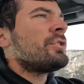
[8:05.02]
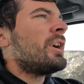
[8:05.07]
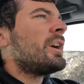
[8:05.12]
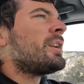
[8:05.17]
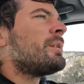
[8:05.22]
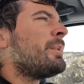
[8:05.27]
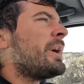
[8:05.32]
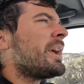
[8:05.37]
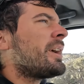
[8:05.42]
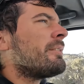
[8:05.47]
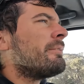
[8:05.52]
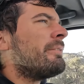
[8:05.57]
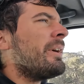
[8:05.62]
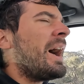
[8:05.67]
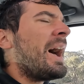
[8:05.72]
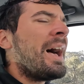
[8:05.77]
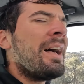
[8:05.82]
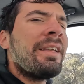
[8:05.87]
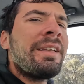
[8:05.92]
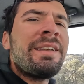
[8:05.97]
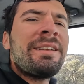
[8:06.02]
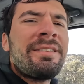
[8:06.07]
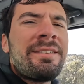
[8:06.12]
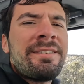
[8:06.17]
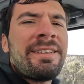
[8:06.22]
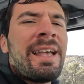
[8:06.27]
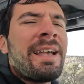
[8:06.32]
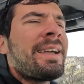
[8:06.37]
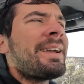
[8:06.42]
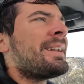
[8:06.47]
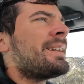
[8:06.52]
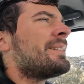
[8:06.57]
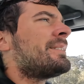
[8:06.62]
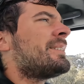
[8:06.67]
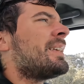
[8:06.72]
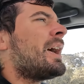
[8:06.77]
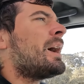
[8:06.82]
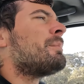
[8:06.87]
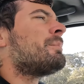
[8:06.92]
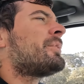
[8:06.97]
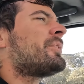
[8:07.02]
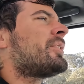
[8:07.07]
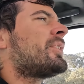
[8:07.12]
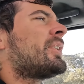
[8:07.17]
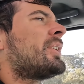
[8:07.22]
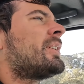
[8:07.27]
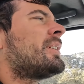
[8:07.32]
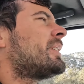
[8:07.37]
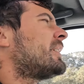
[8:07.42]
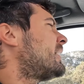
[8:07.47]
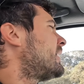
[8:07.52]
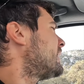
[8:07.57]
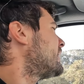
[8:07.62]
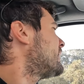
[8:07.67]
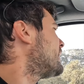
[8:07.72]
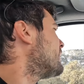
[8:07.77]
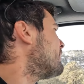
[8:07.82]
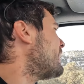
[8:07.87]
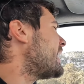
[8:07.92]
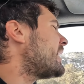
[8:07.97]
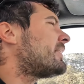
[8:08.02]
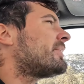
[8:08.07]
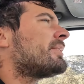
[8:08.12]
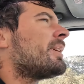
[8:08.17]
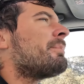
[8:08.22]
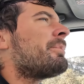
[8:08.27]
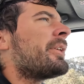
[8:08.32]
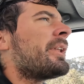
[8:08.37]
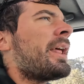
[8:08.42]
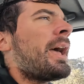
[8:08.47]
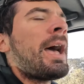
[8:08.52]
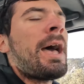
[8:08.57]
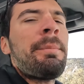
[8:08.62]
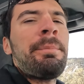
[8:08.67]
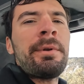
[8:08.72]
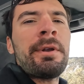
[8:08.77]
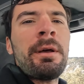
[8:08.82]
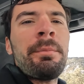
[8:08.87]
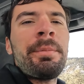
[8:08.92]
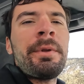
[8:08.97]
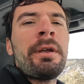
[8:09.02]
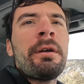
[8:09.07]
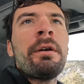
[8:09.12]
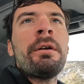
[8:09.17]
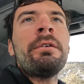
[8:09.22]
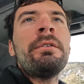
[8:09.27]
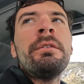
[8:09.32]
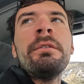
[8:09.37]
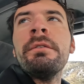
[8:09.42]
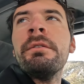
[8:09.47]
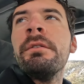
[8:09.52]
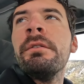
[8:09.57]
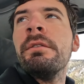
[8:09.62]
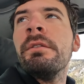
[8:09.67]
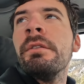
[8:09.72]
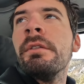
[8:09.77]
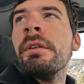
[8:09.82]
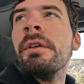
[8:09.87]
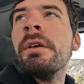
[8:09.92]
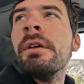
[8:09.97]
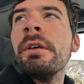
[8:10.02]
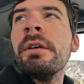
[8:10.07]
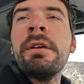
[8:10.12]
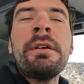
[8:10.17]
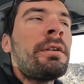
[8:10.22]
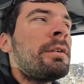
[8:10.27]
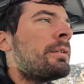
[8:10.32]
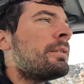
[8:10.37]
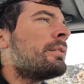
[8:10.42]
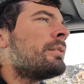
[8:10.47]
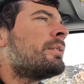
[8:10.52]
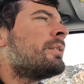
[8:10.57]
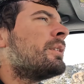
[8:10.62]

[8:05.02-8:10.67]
tried to make a valiant second attempt to make something happen up here in the